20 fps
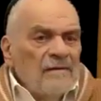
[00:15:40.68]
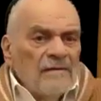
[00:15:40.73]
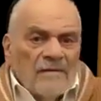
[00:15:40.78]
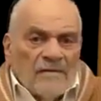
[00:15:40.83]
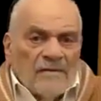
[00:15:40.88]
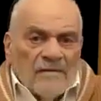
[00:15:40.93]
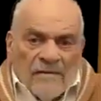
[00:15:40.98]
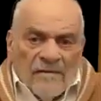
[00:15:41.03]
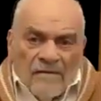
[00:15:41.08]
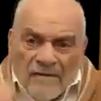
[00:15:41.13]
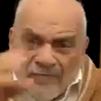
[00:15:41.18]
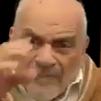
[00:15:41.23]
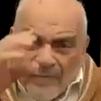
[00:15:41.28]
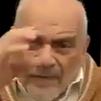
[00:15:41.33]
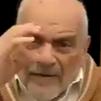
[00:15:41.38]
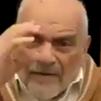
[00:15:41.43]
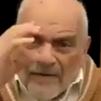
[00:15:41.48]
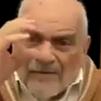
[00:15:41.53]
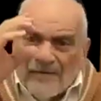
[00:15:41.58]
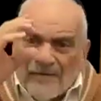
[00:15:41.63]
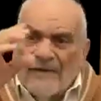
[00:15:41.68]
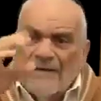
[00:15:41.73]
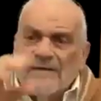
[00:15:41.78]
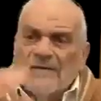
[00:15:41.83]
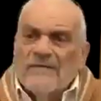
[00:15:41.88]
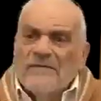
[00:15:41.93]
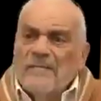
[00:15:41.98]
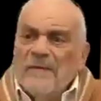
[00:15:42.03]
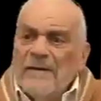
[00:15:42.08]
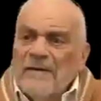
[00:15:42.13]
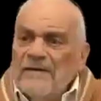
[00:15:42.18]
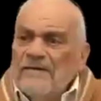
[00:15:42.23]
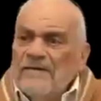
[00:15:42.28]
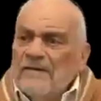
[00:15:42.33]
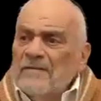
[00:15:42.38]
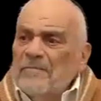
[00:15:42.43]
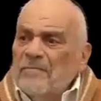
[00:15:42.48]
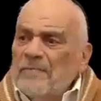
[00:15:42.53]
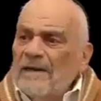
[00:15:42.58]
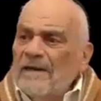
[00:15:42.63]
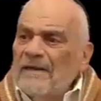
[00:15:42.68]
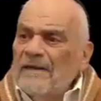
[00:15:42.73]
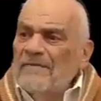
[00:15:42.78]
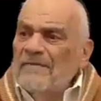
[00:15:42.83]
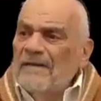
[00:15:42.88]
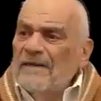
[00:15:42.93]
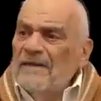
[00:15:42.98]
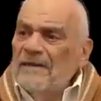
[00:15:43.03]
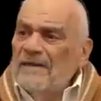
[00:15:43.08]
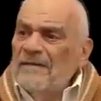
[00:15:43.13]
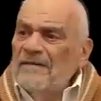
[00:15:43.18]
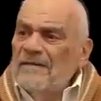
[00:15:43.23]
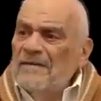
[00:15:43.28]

All of Pesach is based upon that.